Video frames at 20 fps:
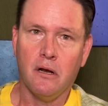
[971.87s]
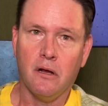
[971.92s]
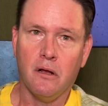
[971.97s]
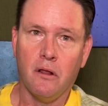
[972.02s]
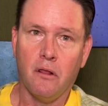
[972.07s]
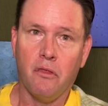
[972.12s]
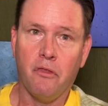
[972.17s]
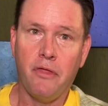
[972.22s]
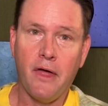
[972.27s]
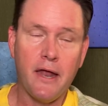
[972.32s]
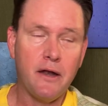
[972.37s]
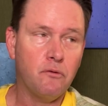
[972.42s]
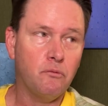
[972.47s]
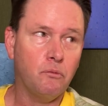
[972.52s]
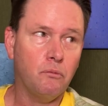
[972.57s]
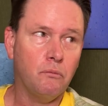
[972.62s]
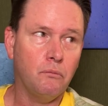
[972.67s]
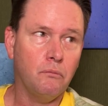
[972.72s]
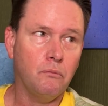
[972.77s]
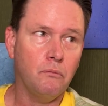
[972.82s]
then
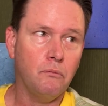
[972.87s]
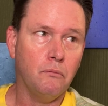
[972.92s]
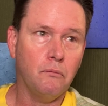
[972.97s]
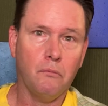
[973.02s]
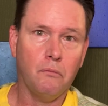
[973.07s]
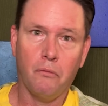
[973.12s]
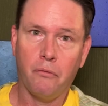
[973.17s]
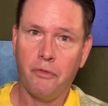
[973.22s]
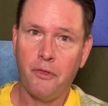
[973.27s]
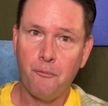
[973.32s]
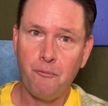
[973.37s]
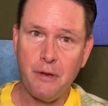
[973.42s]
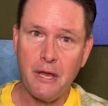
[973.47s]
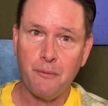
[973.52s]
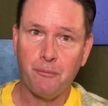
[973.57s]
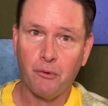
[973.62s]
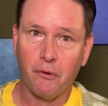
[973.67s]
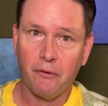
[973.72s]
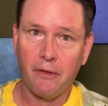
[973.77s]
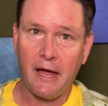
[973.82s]
the
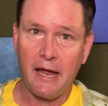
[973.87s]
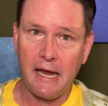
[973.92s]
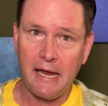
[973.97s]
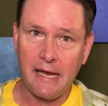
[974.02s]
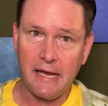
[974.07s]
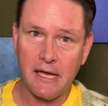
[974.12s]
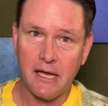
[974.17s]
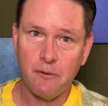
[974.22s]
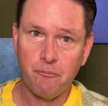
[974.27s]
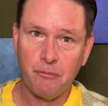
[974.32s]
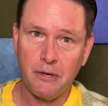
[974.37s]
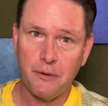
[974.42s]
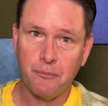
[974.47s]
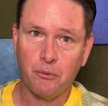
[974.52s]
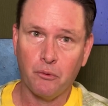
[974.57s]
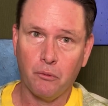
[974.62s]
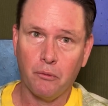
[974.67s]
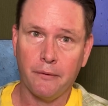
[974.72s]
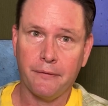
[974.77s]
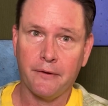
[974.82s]
people that hit
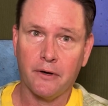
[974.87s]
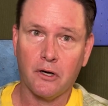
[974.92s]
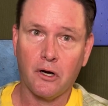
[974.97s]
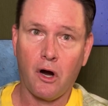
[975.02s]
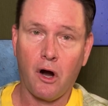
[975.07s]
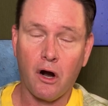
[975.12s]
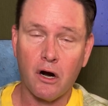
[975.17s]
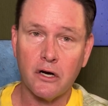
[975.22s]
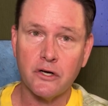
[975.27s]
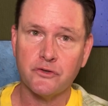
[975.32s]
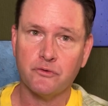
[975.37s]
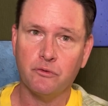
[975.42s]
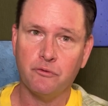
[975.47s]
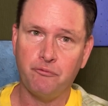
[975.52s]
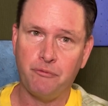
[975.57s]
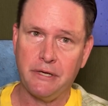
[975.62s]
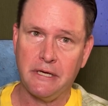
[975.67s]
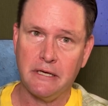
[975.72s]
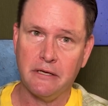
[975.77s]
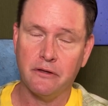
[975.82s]
people with their cars would
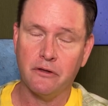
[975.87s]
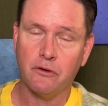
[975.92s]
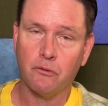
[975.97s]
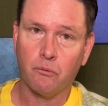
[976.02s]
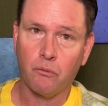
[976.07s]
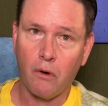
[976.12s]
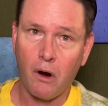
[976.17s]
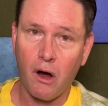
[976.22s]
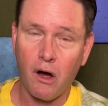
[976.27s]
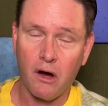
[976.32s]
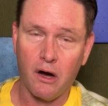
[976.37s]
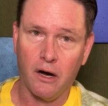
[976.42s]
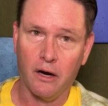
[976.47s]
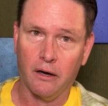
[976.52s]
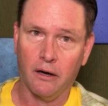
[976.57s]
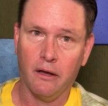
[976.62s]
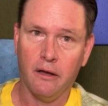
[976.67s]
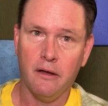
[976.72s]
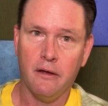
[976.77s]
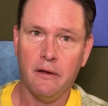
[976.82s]
be in the
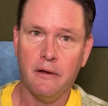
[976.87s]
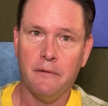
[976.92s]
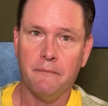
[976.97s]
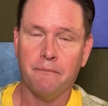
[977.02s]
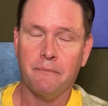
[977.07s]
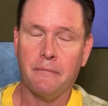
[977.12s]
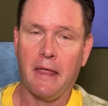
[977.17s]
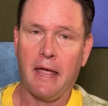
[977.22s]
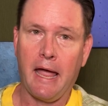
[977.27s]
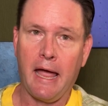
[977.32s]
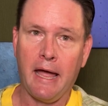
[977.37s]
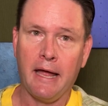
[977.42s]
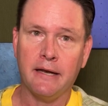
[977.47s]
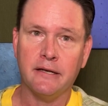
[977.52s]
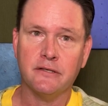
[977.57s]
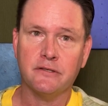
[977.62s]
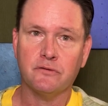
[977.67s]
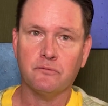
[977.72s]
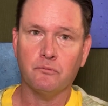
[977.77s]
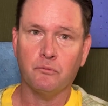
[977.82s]
wrong.
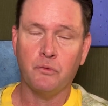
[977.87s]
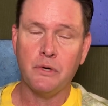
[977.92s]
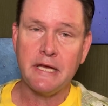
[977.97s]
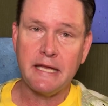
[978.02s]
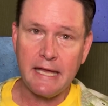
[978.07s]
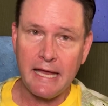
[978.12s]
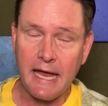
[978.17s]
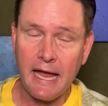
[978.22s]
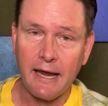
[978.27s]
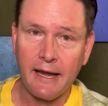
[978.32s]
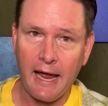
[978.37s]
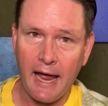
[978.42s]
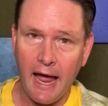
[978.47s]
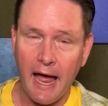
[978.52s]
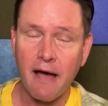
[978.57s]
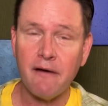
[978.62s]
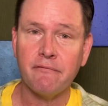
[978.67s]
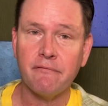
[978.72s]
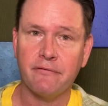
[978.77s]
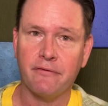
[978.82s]
And we can't
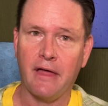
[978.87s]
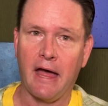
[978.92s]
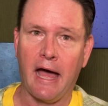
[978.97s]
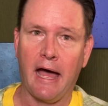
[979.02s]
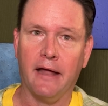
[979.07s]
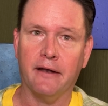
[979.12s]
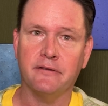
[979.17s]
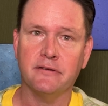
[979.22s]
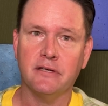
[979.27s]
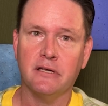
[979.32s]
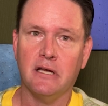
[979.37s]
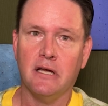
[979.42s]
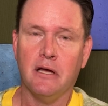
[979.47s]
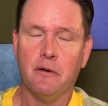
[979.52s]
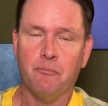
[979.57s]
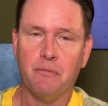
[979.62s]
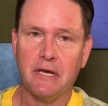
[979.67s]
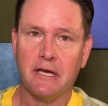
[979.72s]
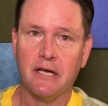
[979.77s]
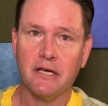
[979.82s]
have that
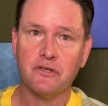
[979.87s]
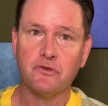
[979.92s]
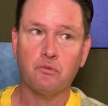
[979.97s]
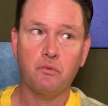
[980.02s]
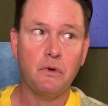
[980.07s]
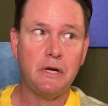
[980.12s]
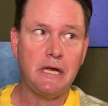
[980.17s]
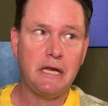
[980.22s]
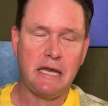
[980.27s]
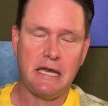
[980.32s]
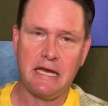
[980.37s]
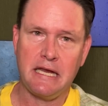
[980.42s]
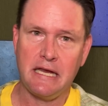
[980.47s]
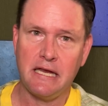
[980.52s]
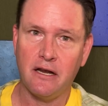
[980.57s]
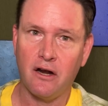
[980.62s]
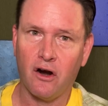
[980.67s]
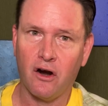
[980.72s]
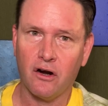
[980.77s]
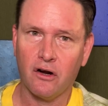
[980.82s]
because we
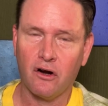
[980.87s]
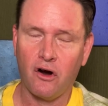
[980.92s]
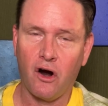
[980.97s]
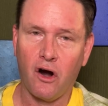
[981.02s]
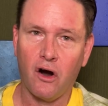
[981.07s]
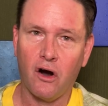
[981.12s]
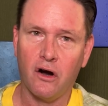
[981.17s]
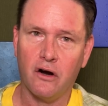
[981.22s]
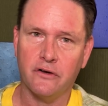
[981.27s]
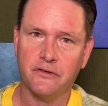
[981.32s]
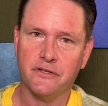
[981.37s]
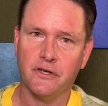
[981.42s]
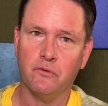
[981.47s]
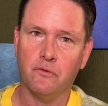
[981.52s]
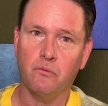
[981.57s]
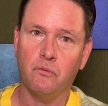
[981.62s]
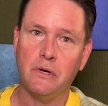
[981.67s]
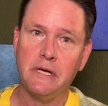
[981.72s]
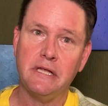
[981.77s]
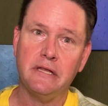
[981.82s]
need our cars and
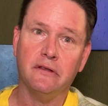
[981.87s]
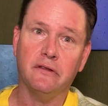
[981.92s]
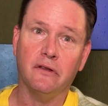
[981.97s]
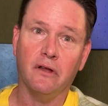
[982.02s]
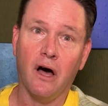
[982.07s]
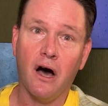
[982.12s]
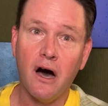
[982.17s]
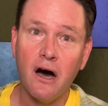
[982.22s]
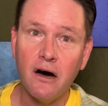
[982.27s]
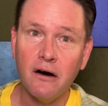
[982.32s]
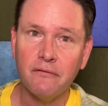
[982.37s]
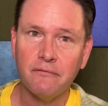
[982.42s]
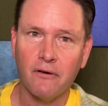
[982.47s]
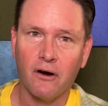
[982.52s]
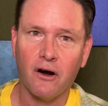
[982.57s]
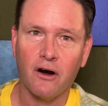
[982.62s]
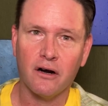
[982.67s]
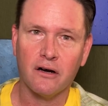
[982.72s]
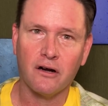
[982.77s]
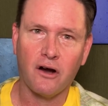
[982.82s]
we love
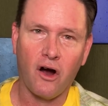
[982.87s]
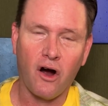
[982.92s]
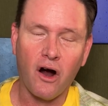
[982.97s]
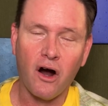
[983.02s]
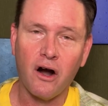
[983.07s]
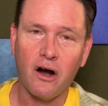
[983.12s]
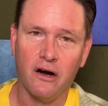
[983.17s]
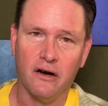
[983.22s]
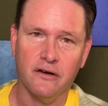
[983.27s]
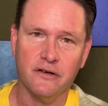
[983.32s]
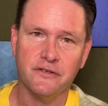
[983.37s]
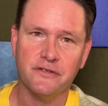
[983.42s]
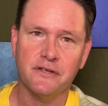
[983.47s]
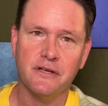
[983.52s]
our cars.